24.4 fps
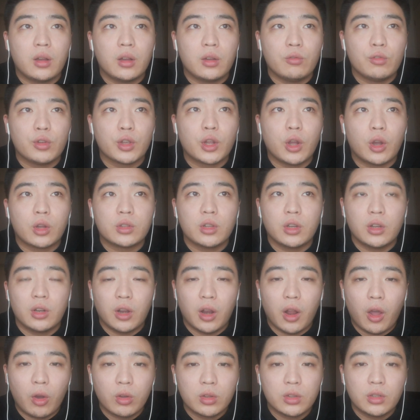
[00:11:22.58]
we got a
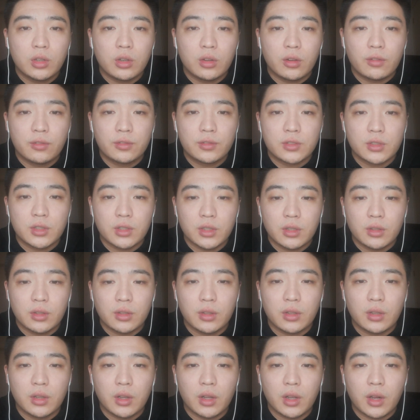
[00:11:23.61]
lot of the
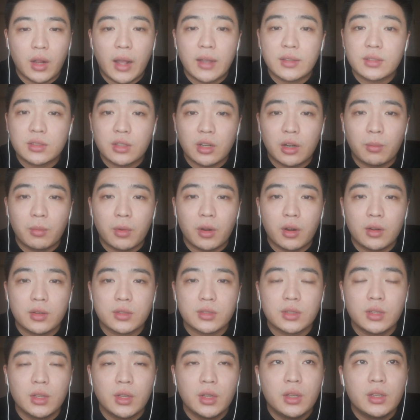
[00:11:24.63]

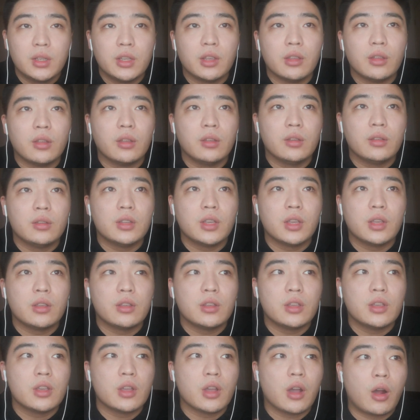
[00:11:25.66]
customers
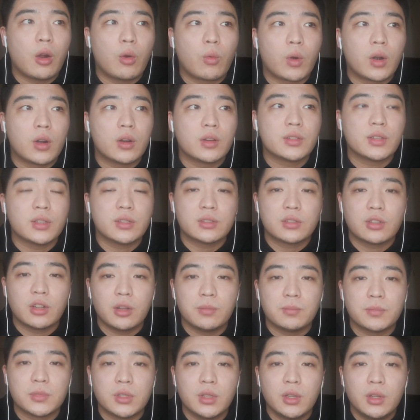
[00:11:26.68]
in our
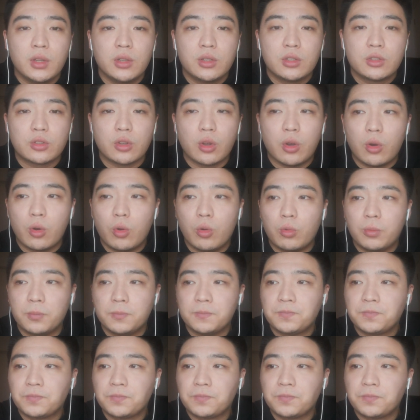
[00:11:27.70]
systems. So